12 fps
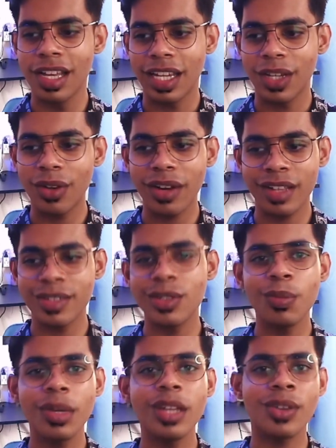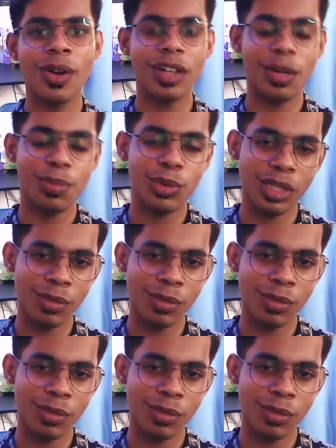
your resume is not up to the